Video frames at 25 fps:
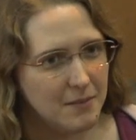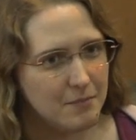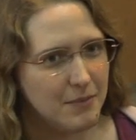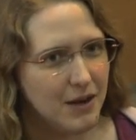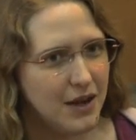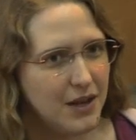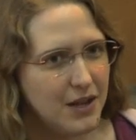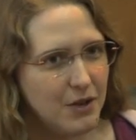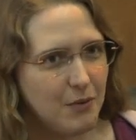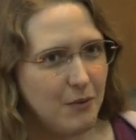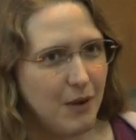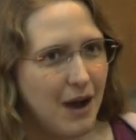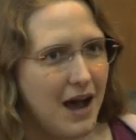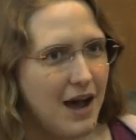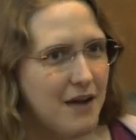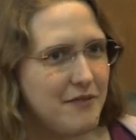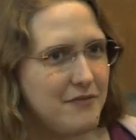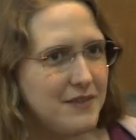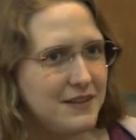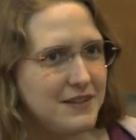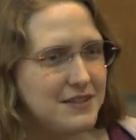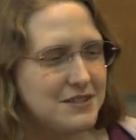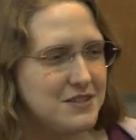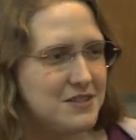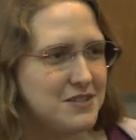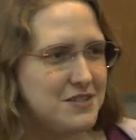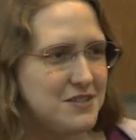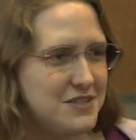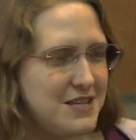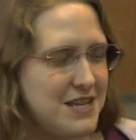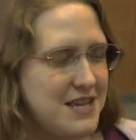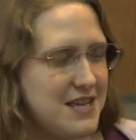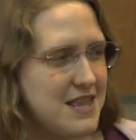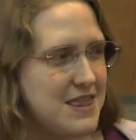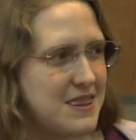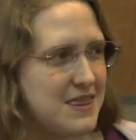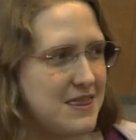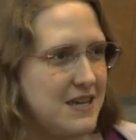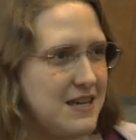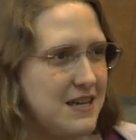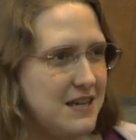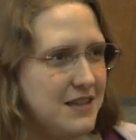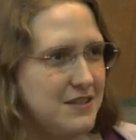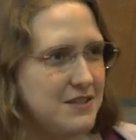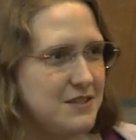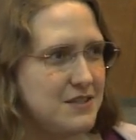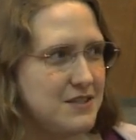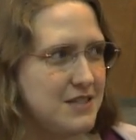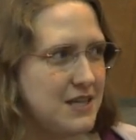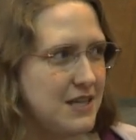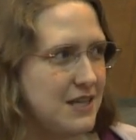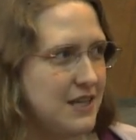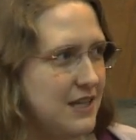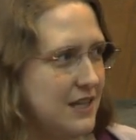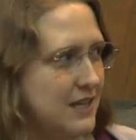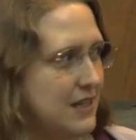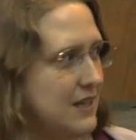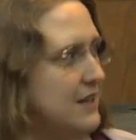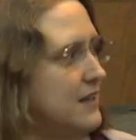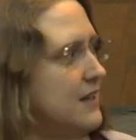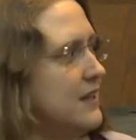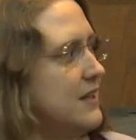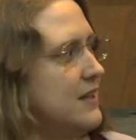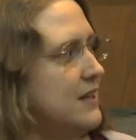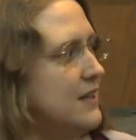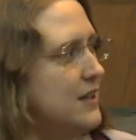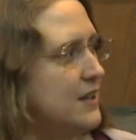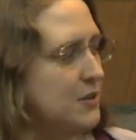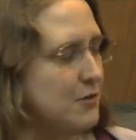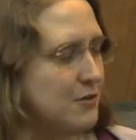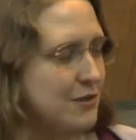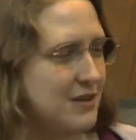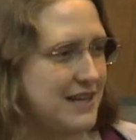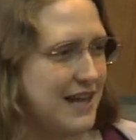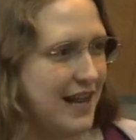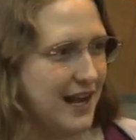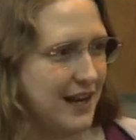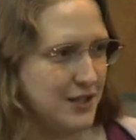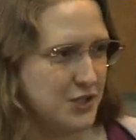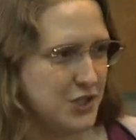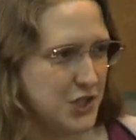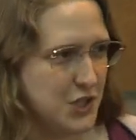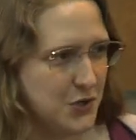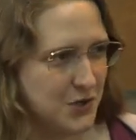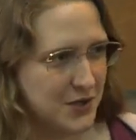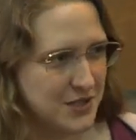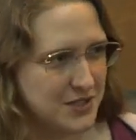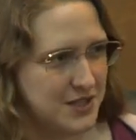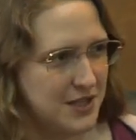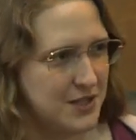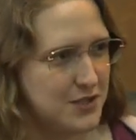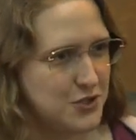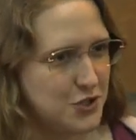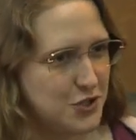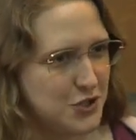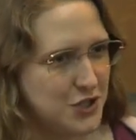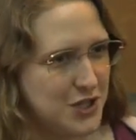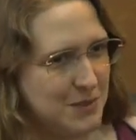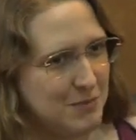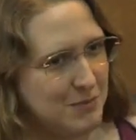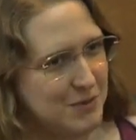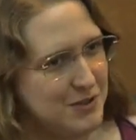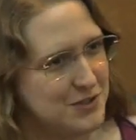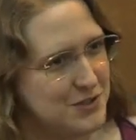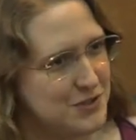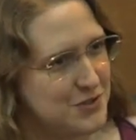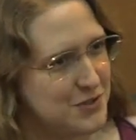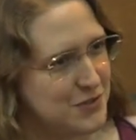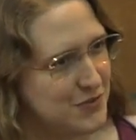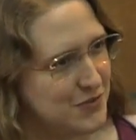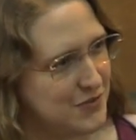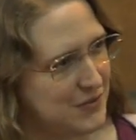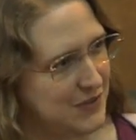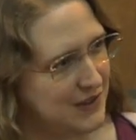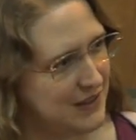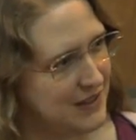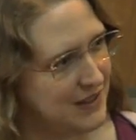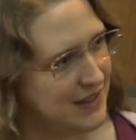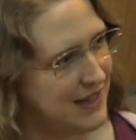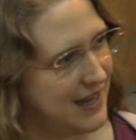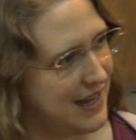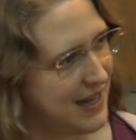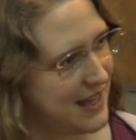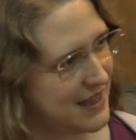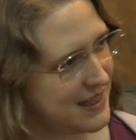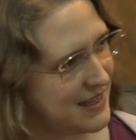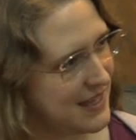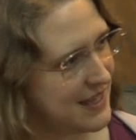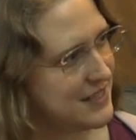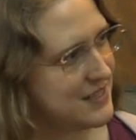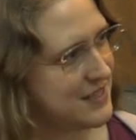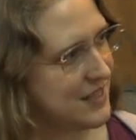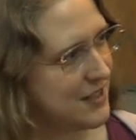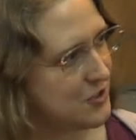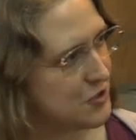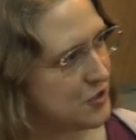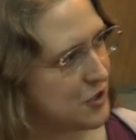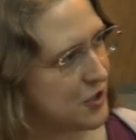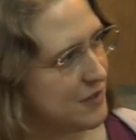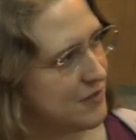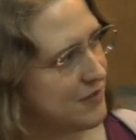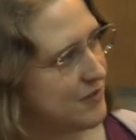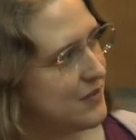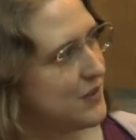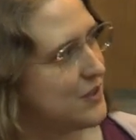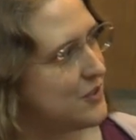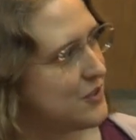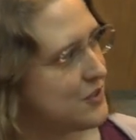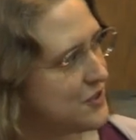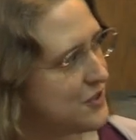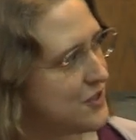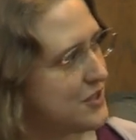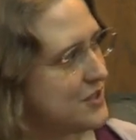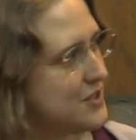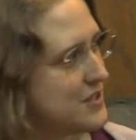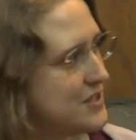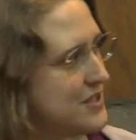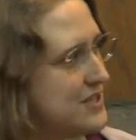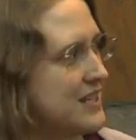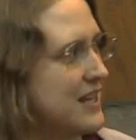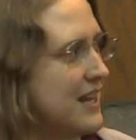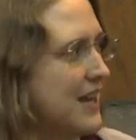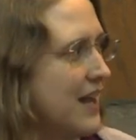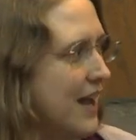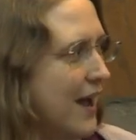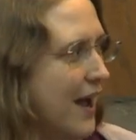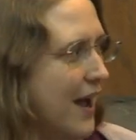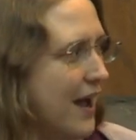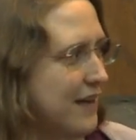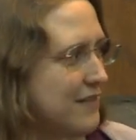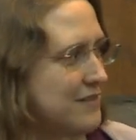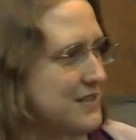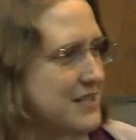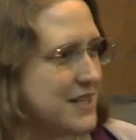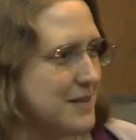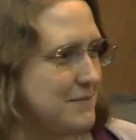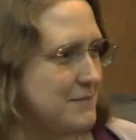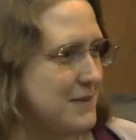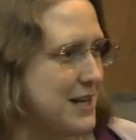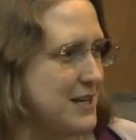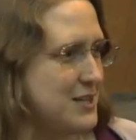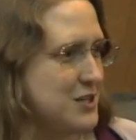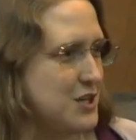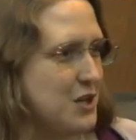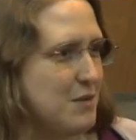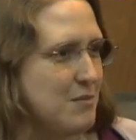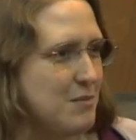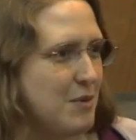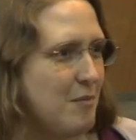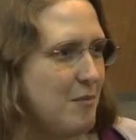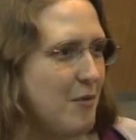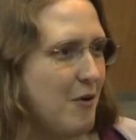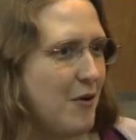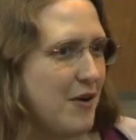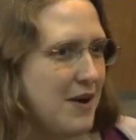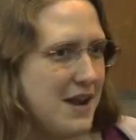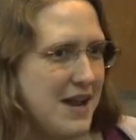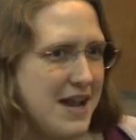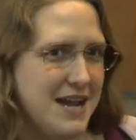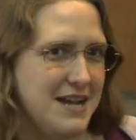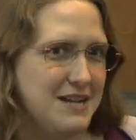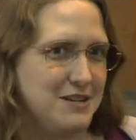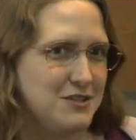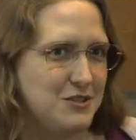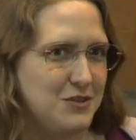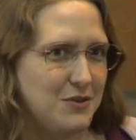But you often see things in redaction or censorship which feel like they touch on versions of damnatio memoriae.